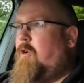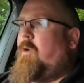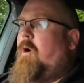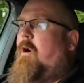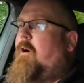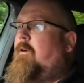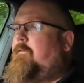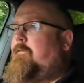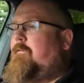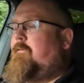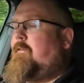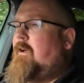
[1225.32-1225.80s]

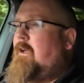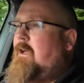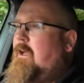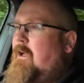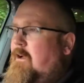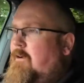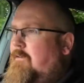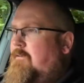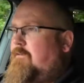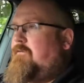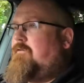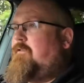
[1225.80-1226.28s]
off
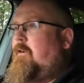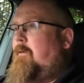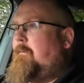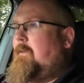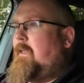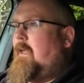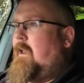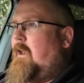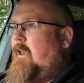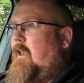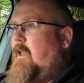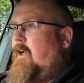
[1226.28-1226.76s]
from
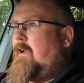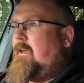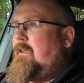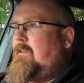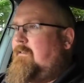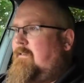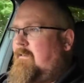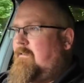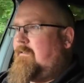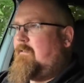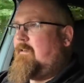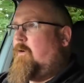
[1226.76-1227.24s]
the
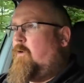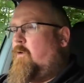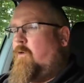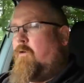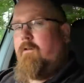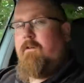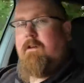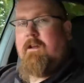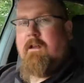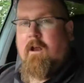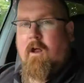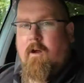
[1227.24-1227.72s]
lights,
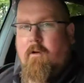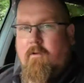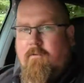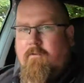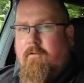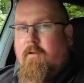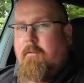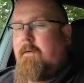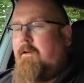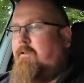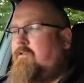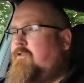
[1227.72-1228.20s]
or
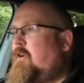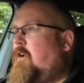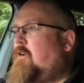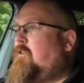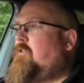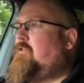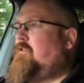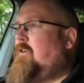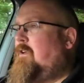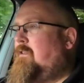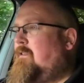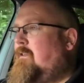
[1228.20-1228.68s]
from a
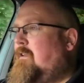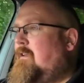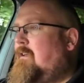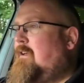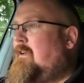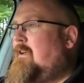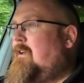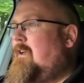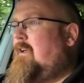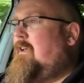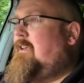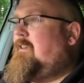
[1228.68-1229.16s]
junction.
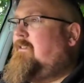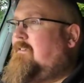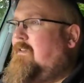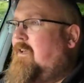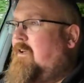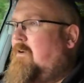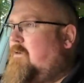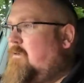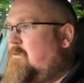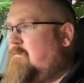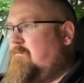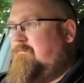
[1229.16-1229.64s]

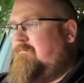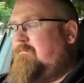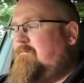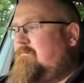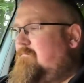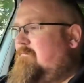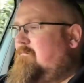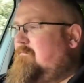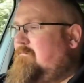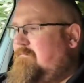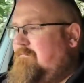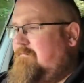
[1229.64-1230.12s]
So
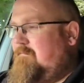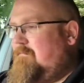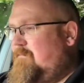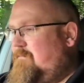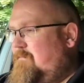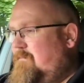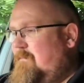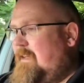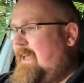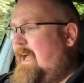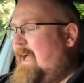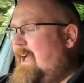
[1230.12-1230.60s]

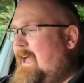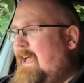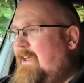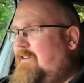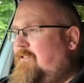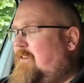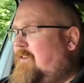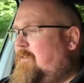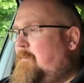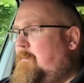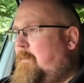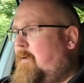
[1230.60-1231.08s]
yeah, it's
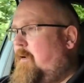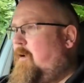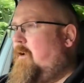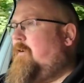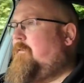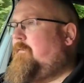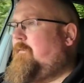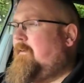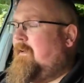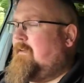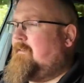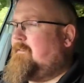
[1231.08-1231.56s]
just
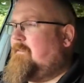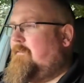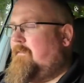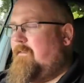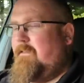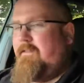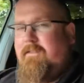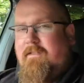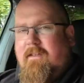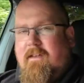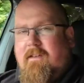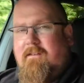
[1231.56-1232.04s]
perfect for
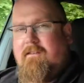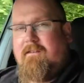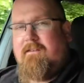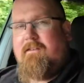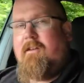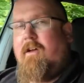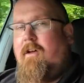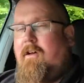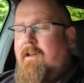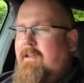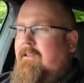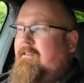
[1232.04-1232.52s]
this
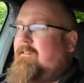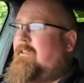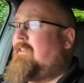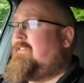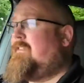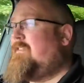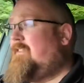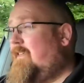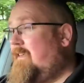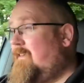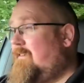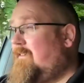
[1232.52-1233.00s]
size
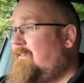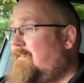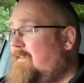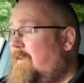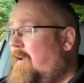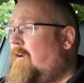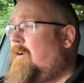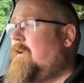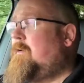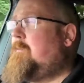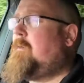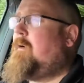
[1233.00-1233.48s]
and this
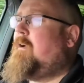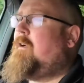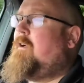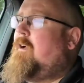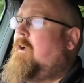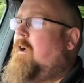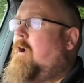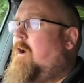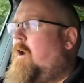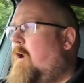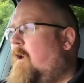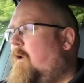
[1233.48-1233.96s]
type
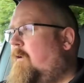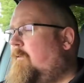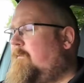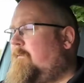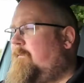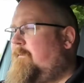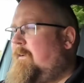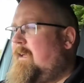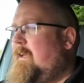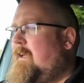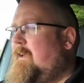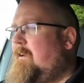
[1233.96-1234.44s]
of
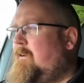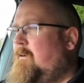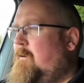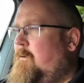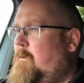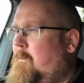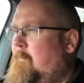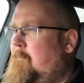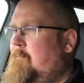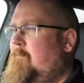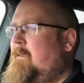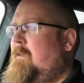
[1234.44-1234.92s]

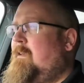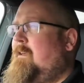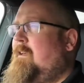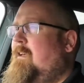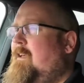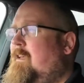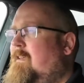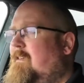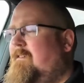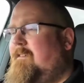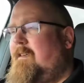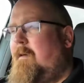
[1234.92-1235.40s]
vehicle.
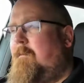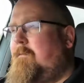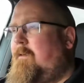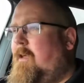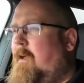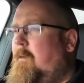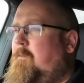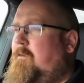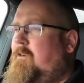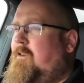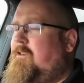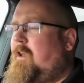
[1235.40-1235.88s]

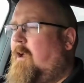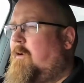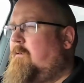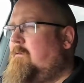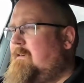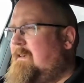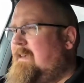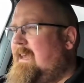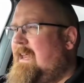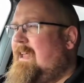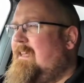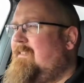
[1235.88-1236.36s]
Sometimes you
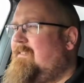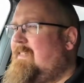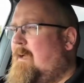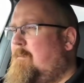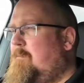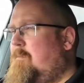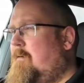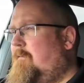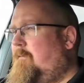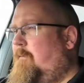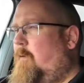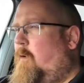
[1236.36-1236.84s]
don't need that
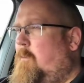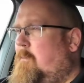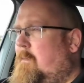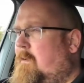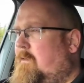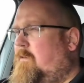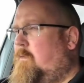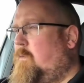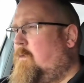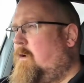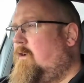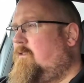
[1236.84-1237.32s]

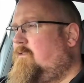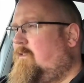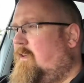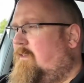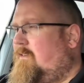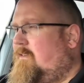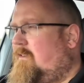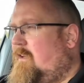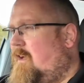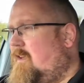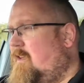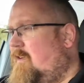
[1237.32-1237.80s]
performance where it
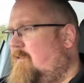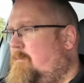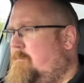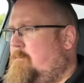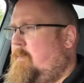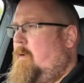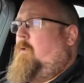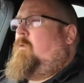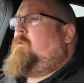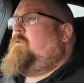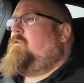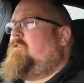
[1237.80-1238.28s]
just kind of
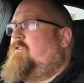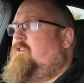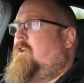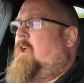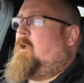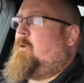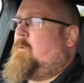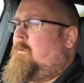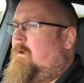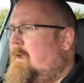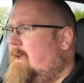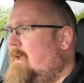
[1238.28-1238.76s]
pulls
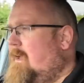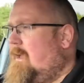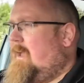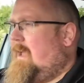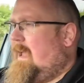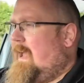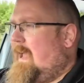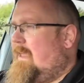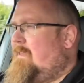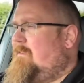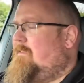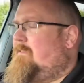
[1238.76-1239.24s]
you
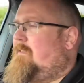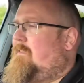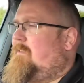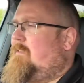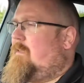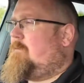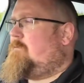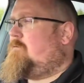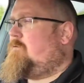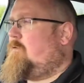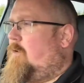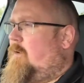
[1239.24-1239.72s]
into
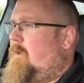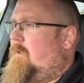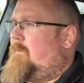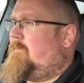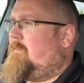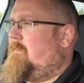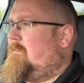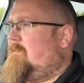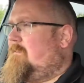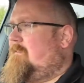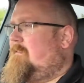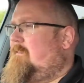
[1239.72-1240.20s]
the
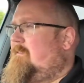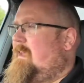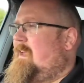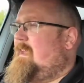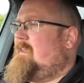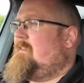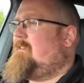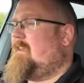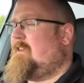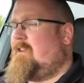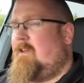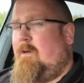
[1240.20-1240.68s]
driver's
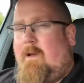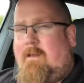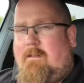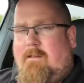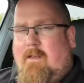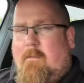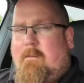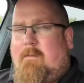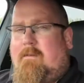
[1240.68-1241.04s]
seat and you end up